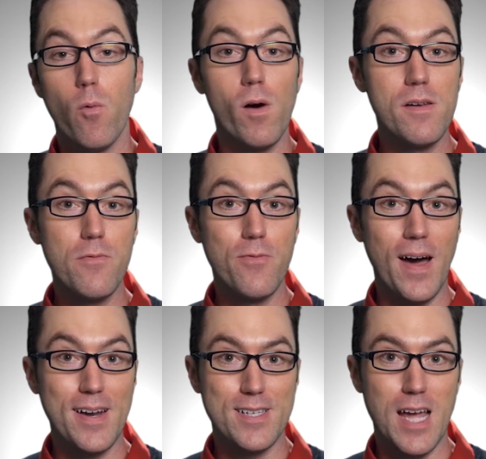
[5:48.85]
One
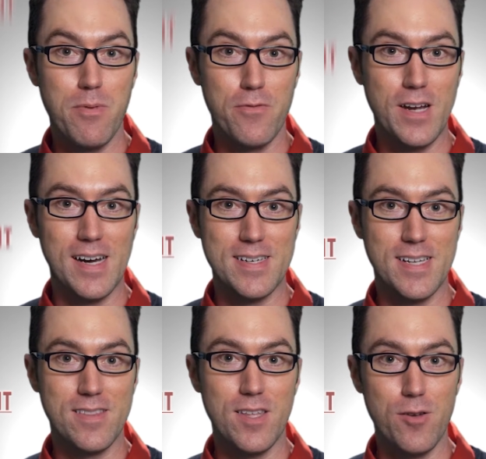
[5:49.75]
final type of
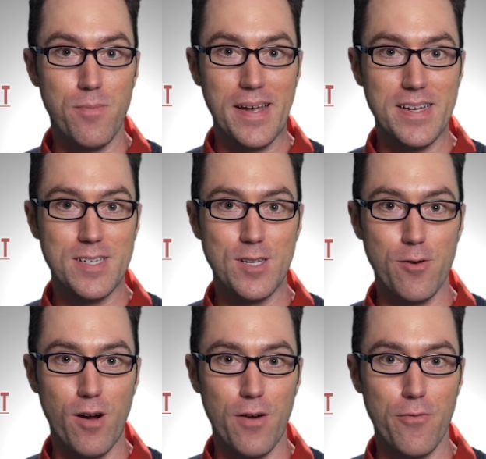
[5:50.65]
content that you might
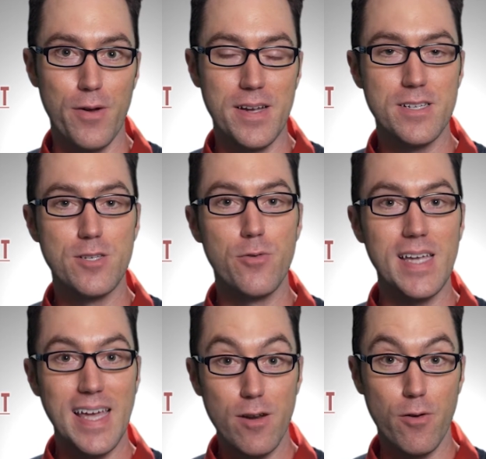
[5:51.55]
consider offering is
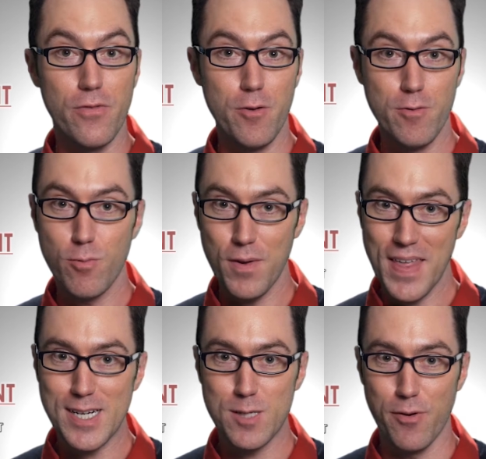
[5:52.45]
doing interviews with
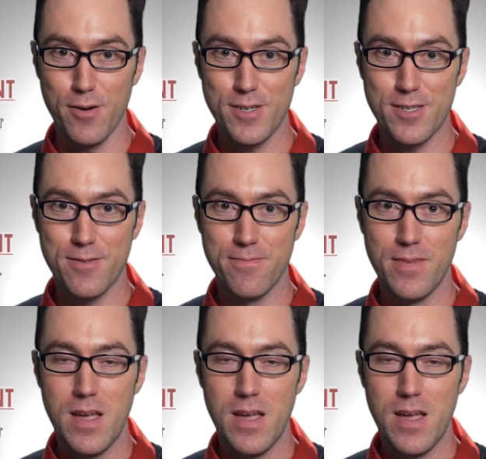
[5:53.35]
experts.